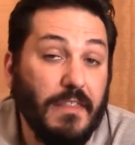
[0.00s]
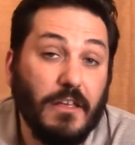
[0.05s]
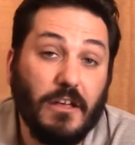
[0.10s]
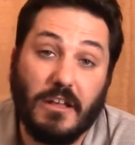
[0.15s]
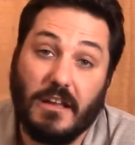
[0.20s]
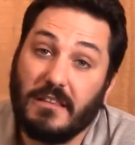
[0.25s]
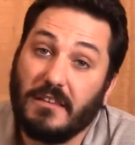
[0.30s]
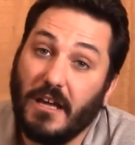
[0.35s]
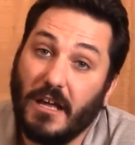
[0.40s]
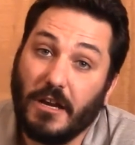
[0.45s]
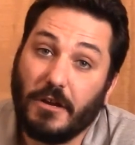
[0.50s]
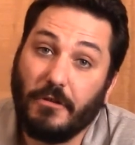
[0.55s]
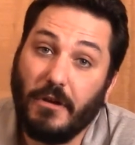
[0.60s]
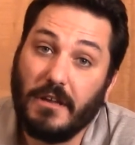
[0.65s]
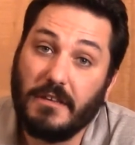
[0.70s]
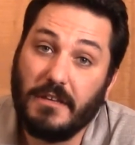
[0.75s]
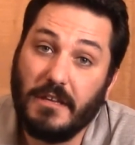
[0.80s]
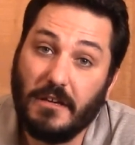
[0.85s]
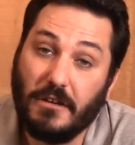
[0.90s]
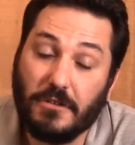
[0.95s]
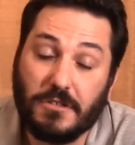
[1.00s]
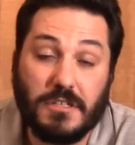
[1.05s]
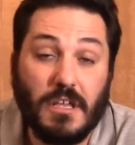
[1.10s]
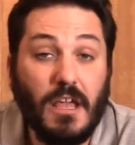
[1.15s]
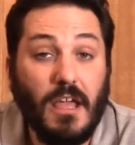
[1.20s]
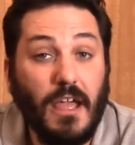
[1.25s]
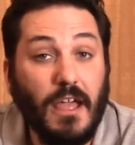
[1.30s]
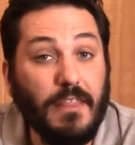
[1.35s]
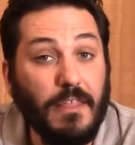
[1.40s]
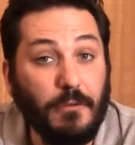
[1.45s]
They got a ton of great deals,
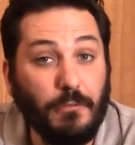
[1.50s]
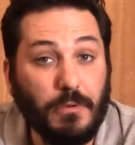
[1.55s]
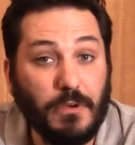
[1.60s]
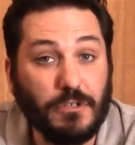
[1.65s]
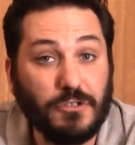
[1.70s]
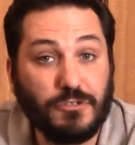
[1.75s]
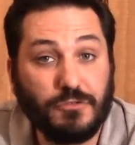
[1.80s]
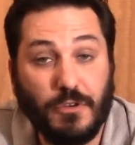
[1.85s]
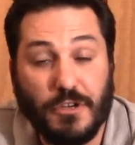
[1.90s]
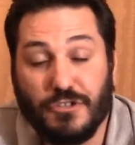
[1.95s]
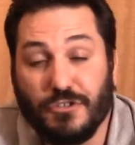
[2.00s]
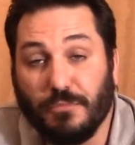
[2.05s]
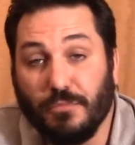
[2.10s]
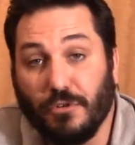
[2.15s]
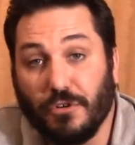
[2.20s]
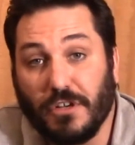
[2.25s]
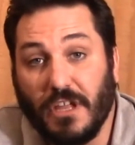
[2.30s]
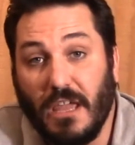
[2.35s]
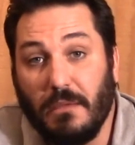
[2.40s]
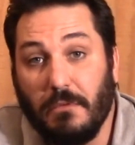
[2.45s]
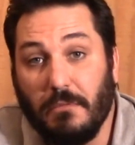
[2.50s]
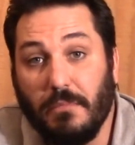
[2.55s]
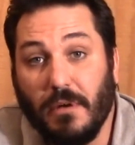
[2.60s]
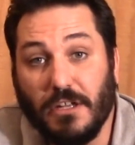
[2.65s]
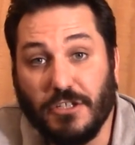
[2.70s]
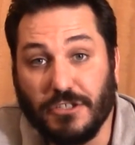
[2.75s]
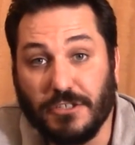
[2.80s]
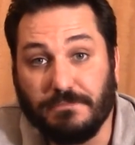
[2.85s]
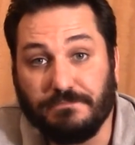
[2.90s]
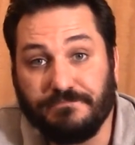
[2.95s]
and they will stretch your board gaming
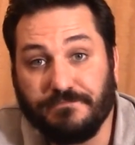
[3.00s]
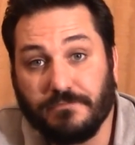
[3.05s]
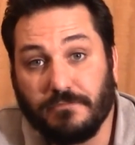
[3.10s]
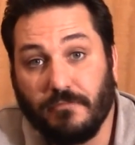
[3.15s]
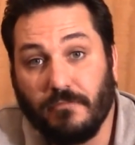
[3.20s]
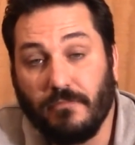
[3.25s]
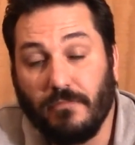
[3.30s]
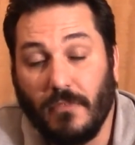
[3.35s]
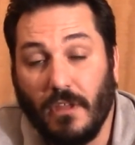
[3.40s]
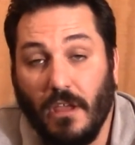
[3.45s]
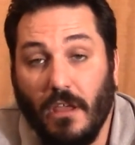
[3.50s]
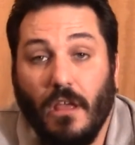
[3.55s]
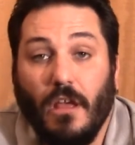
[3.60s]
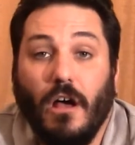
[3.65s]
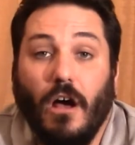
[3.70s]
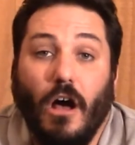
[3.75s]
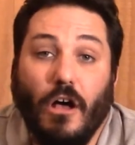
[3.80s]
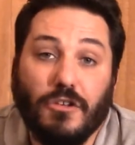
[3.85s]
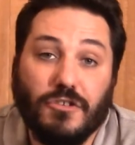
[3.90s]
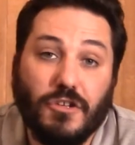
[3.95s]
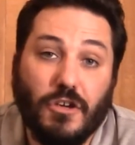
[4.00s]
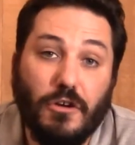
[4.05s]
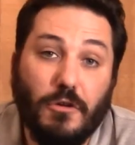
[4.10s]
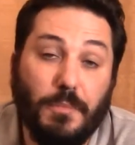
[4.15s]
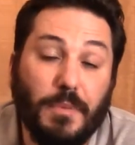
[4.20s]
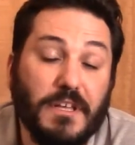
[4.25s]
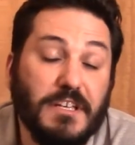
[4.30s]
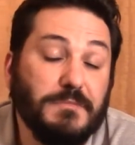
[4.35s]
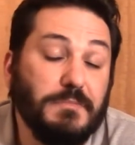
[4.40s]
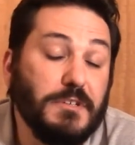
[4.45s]
budget. Also,
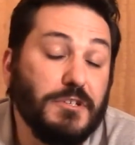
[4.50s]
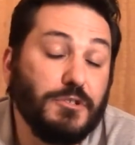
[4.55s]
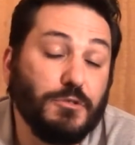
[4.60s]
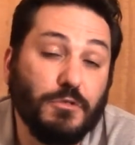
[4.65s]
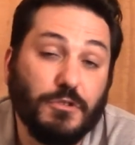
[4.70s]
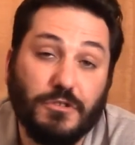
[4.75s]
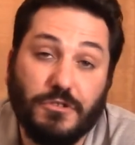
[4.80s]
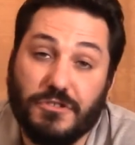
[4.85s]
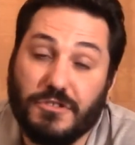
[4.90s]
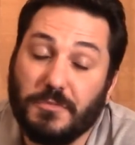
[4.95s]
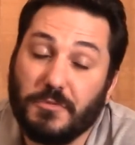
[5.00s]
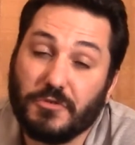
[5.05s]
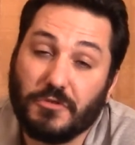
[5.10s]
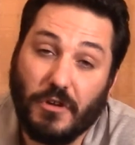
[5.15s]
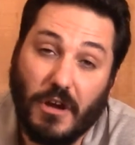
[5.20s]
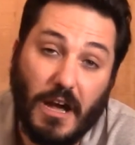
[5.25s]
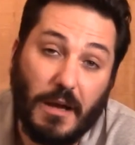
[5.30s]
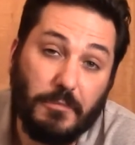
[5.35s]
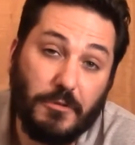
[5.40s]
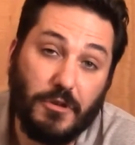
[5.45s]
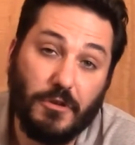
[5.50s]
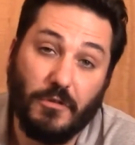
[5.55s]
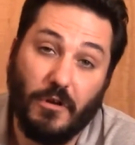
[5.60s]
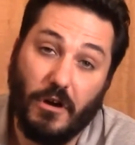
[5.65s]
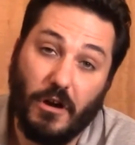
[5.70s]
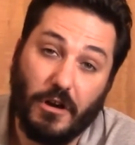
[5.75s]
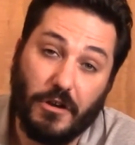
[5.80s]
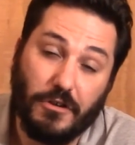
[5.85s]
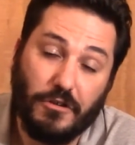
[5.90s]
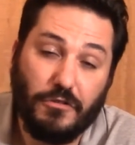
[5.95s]
please be sure to subscribe to
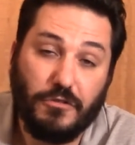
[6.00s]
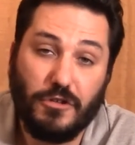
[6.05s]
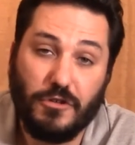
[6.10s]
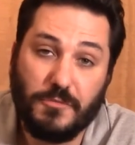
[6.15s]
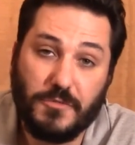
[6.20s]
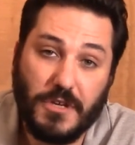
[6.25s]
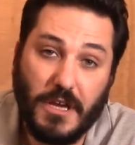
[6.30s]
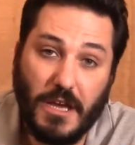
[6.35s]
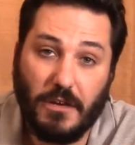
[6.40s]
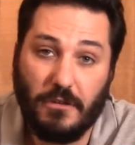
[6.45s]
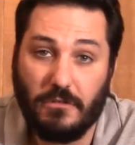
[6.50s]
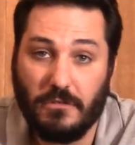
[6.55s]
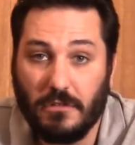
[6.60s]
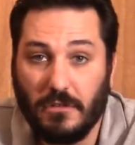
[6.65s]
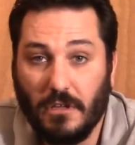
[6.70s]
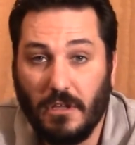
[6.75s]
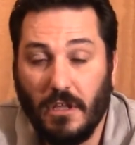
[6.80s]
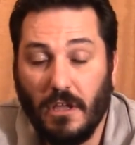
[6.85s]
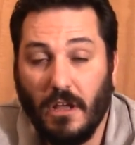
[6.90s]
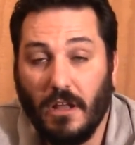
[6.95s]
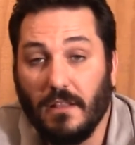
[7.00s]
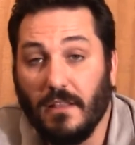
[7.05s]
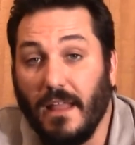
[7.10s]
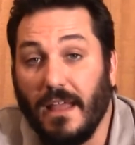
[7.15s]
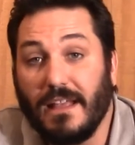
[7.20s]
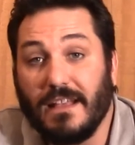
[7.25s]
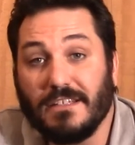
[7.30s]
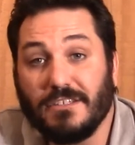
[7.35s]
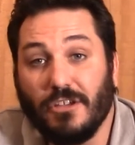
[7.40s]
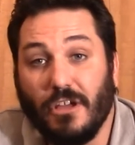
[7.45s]
our YouTube channel.
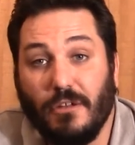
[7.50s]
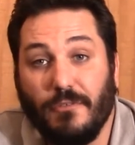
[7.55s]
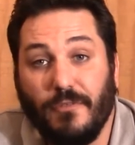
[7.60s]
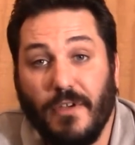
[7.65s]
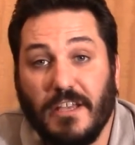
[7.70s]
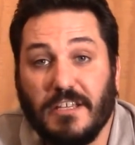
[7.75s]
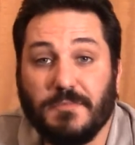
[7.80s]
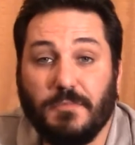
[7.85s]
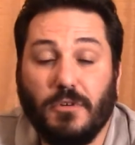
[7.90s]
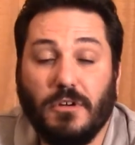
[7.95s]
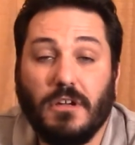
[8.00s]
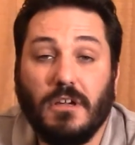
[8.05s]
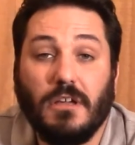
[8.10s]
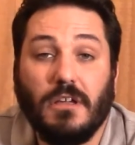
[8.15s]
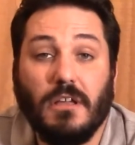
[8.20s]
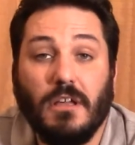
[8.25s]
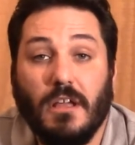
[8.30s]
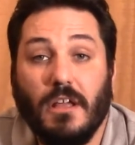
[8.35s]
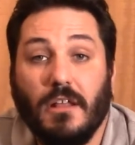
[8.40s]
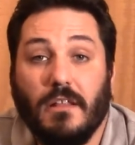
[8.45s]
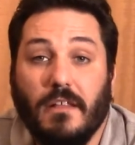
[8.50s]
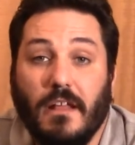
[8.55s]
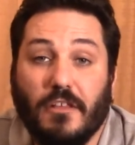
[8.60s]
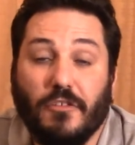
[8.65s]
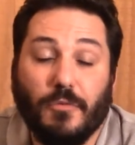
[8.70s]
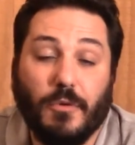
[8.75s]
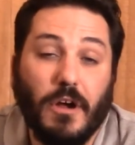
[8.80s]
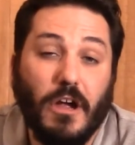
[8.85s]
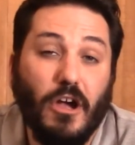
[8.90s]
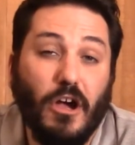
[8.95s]
Like us on Facebook.
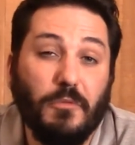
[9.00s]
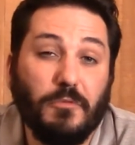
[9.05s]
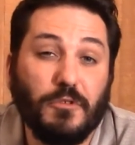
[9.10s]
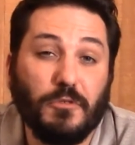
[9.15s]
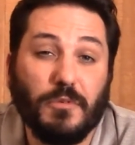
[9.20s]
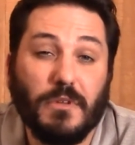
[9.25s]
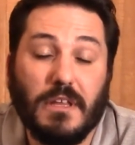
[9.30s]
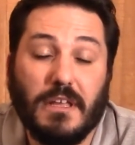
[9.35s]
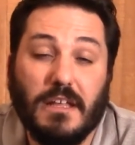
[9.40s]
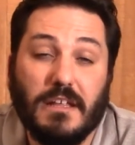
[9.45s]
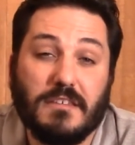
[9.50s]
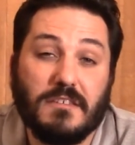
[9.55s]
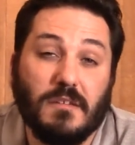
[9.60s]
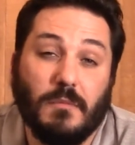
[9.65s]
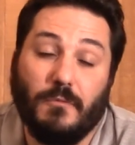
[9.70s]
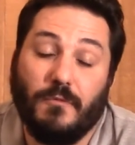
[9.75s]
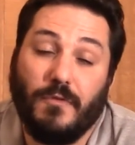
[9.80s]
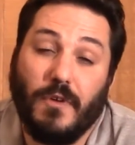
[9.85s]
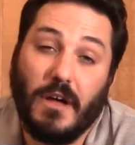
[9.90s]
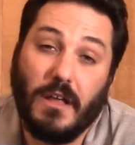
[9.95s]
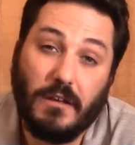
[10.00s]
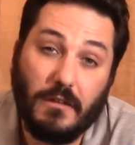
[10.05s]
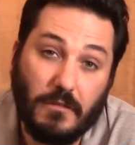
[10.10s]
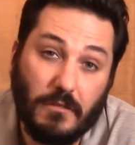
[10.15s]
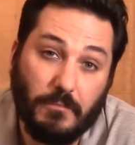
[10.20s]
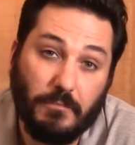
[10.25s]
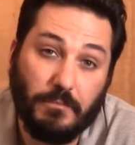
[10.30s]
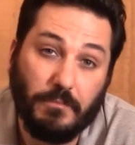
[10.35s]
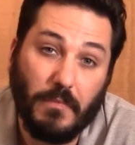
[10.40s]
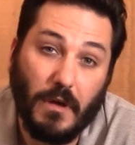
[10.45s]
That's where I hope to really get some
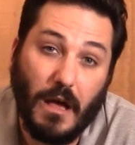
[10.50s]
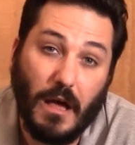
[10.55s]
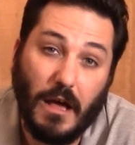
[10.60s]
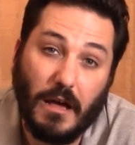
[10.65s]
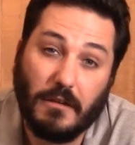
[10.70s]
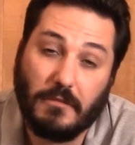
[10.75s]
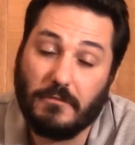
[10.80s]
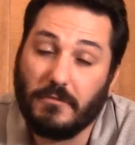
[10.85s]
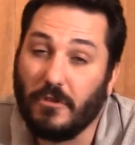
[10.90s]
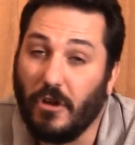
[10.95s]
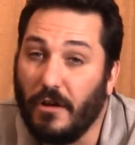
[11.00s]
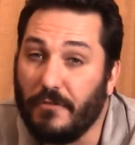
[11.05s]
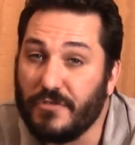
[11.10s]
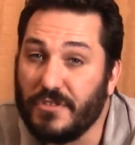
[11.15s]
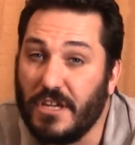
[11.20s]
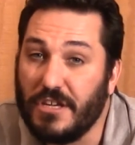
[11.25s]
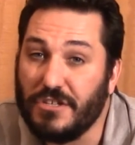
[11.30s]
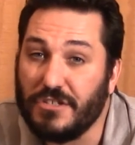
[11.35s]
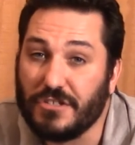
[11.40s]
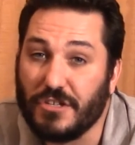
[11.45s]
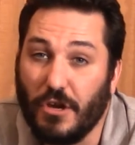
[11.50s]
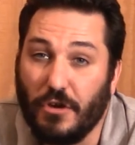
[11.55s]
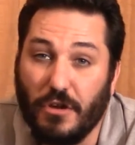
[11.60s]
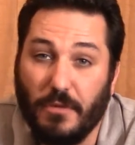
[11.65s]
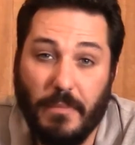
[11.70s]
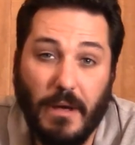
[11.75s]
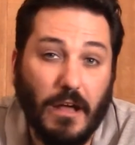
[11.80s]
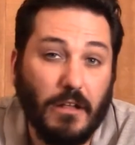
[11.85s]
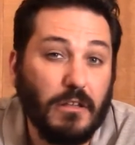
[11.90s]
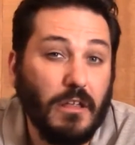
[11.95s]
fun conversations going
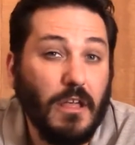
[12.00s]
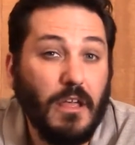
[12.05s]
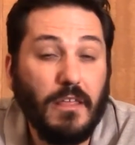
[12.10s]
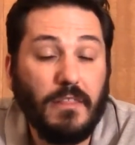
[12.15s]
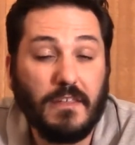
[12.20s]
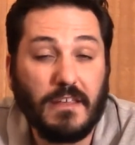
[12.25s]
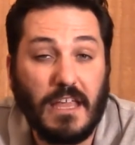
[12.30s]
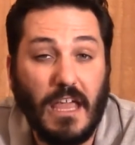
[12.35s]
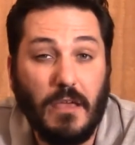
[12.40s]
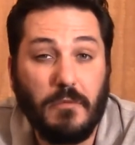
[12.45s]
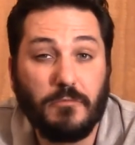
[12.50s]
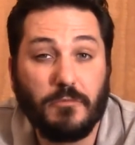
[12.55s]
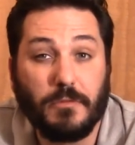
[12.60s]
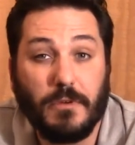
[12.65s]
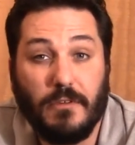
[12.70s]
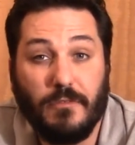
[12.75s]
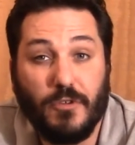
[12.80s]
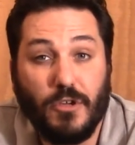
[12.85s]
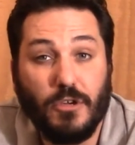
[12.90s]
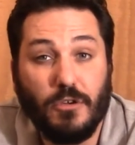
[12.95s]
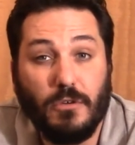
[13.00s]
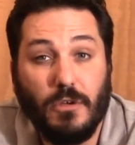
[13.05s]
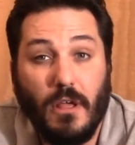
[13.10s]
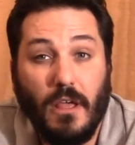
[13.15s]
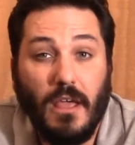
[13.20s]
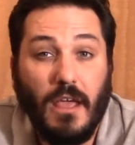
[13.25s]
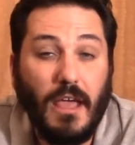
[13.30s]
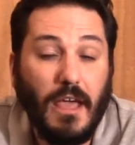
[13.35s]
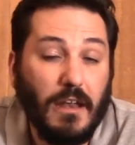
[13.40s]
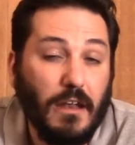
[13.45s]
about the games we review
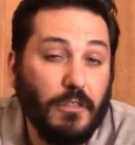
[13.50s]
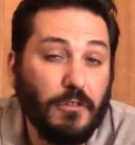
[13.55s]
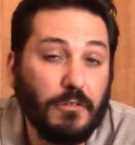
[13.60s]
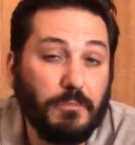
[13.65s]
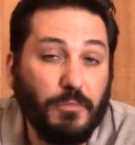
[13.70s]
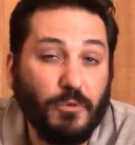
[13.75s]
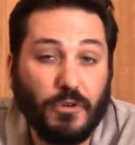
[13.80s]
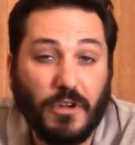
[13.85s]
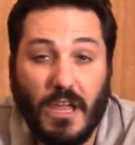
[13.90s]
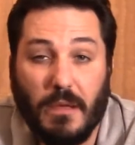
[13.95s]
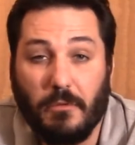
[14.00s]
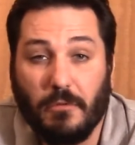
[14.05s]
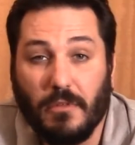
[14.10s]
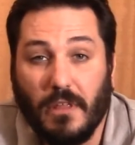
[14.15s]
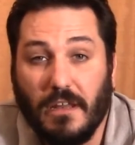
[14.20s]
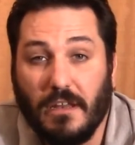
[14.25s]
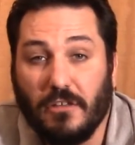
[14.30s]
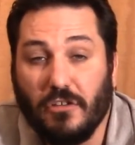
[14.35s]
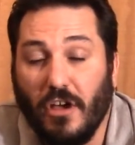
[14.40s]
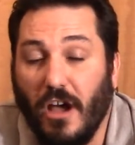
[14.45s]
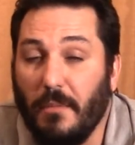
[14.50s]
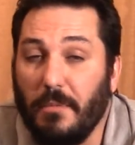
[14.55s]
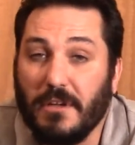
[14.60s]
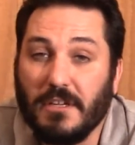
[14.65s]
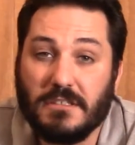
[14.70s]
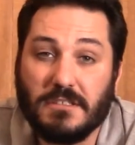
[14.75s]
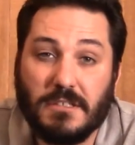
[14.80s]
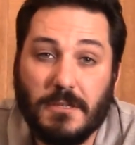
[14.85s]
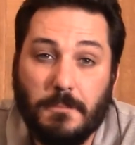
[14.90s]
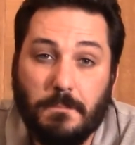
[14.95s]
and other board gaming related
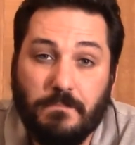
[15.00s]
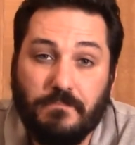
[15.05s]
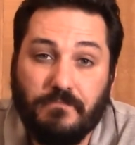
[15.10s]
topics.